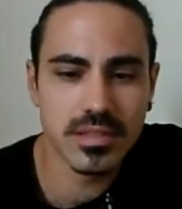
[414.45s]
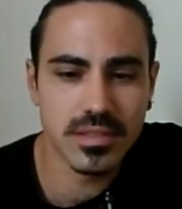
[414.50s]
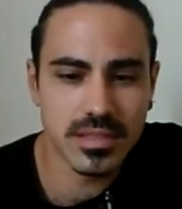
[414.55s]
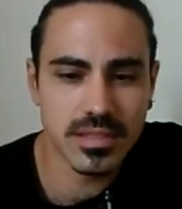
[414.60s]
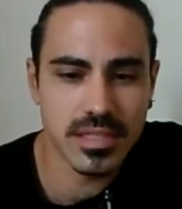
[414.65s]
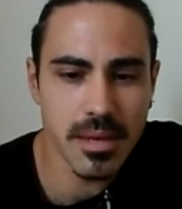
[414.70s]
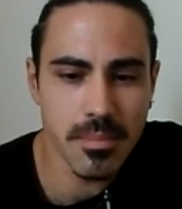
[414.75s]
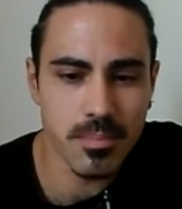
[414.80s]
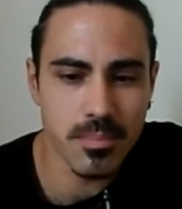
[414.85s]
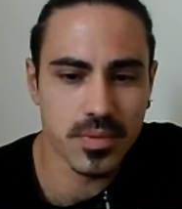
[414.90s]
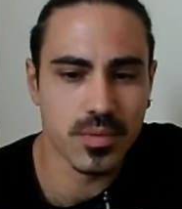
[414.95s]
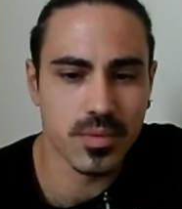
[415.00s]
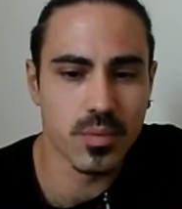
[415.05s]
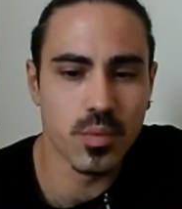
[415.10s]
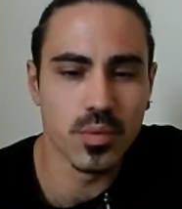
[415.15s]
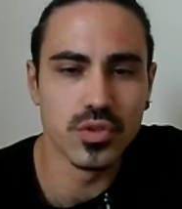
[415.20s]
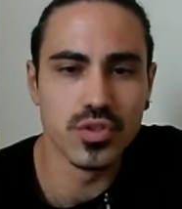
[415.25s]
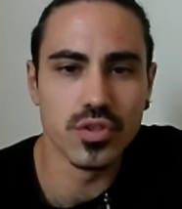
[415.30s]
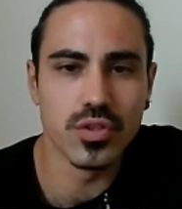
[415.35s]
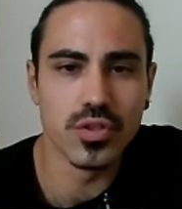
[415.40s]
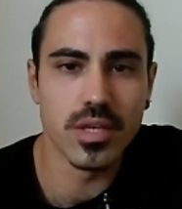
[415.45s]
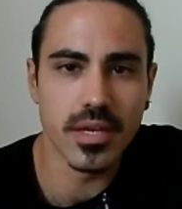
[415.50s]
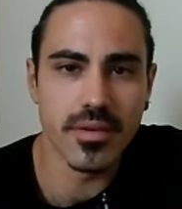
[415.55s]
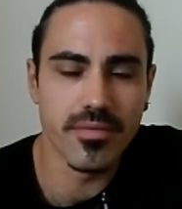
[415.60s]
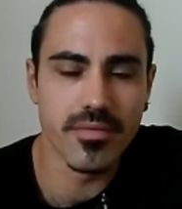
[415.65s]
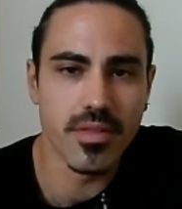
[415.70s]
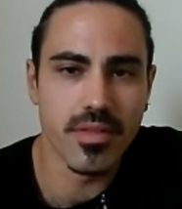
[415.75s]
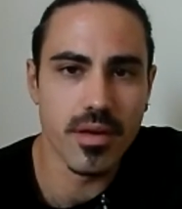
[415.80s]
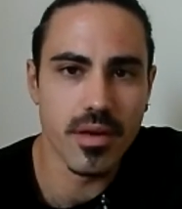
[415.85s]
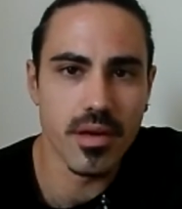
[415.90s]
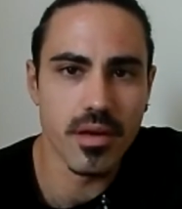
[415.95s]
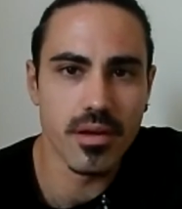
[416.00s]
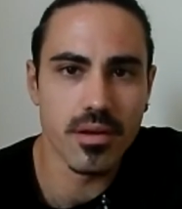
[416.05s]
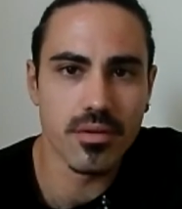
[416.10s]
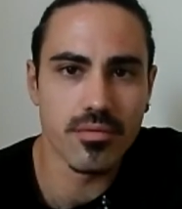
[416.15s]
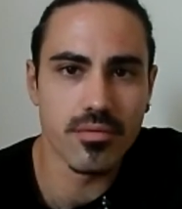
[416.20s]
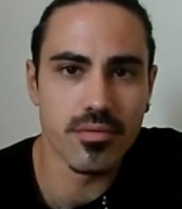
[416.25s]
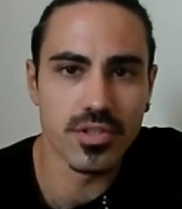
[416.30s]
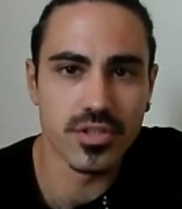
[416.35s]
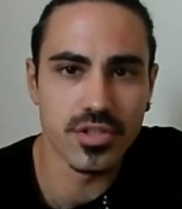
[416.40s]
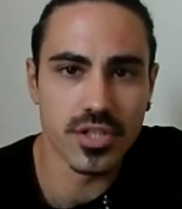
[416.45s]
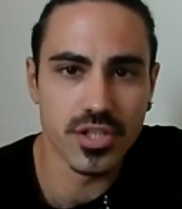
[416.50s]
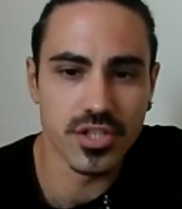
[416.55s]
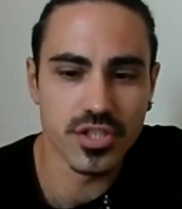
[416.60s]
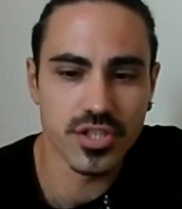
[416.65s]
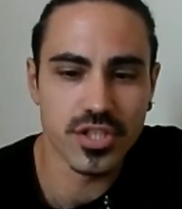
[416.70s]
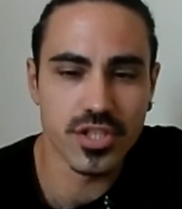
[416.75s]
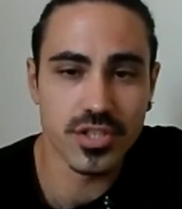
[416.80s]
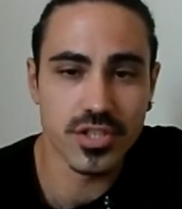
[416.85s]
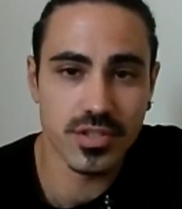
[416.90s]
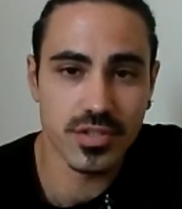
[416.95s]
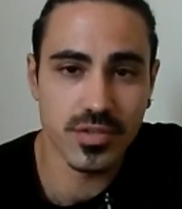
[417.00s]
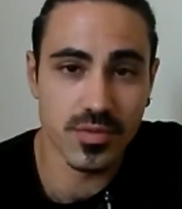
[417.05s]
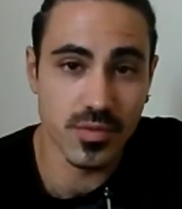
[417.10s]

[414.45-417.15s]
tips would you give the researchers